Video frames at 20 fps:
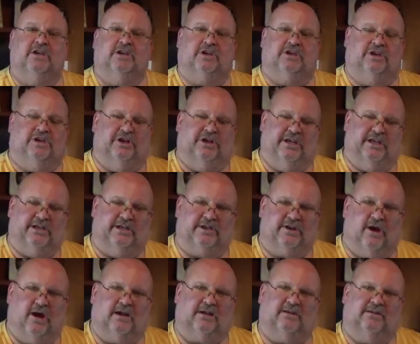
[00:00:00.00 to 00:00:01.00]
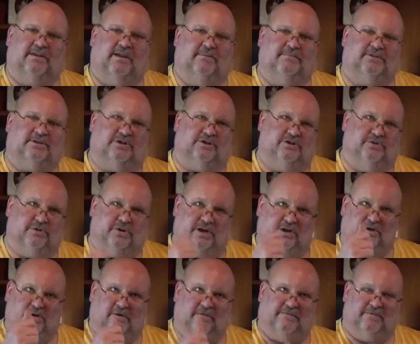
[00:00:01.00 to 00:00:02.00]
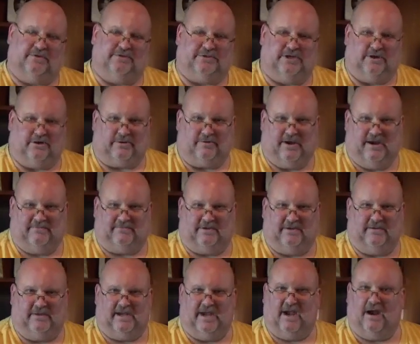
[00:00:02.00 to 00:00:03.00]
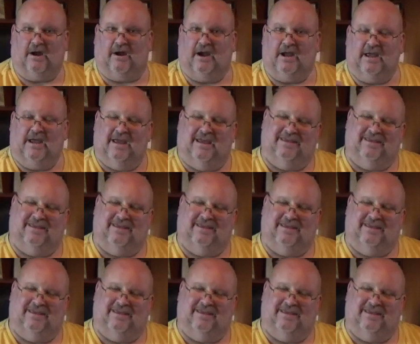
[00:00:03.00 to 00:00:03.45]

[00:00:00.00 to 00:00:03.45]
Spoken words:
You need to talk to them so you can know if there's aircraft in the air.